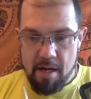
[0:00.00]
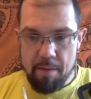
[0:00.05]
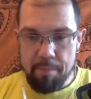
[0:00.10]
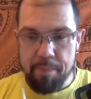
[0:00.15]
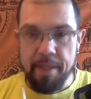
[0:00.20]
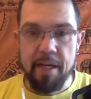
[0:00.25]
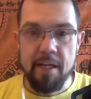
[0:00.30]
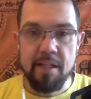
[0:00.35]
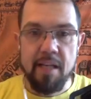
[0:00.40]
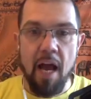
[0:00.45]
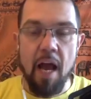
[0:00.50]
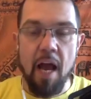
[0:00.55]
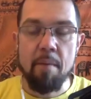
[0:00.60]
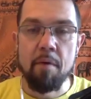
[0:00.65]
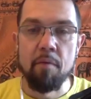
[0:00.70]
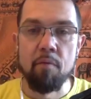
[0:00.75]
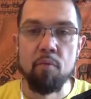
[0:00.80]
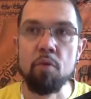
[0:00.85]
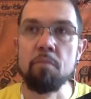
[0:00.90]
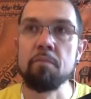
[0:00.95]
because i'm
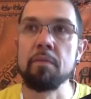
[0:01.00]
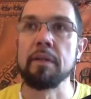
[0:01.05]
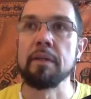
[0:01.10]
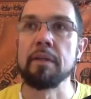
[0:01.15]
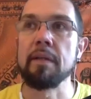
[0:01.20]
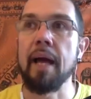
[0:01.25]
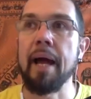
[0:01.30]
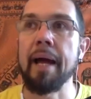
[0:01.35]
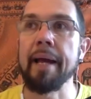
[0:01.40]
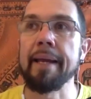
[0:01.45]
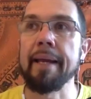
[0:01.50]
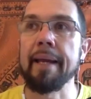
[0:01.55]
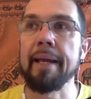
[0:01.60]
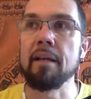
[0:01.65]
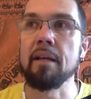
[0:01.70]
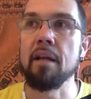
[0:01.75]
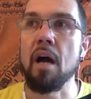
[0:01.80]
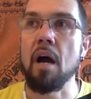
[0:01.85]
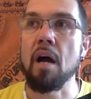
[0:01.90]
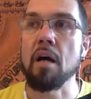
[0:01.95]
a woman i
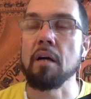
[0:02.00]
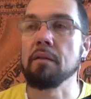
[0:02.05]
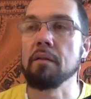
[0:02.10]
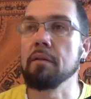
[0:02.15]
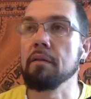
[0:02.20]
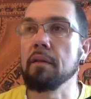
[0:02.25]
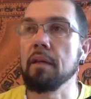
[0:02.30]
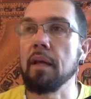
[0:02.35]
cannot